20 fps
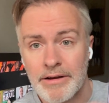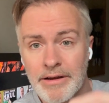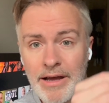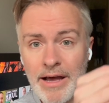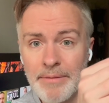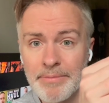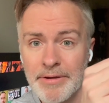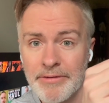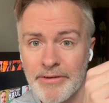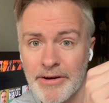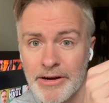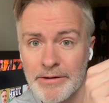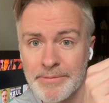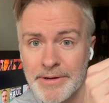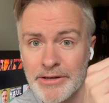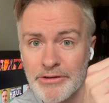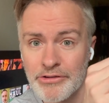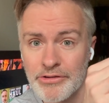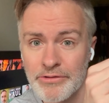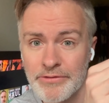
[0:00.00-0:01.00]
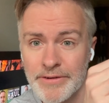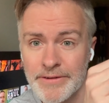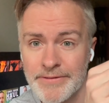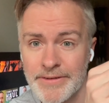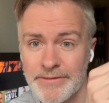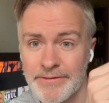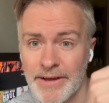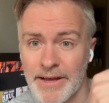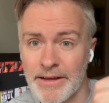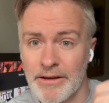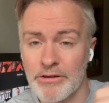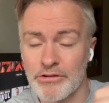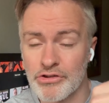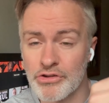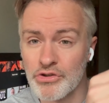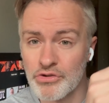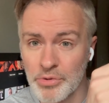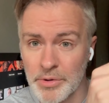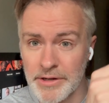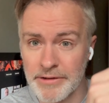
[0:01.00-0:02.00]
copy of Iron Man 255 or
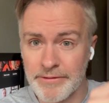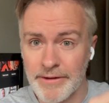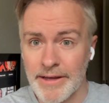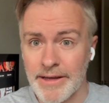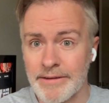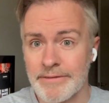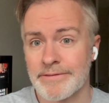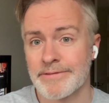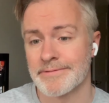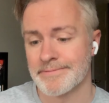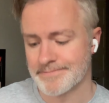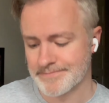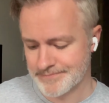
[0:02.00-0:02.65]
225.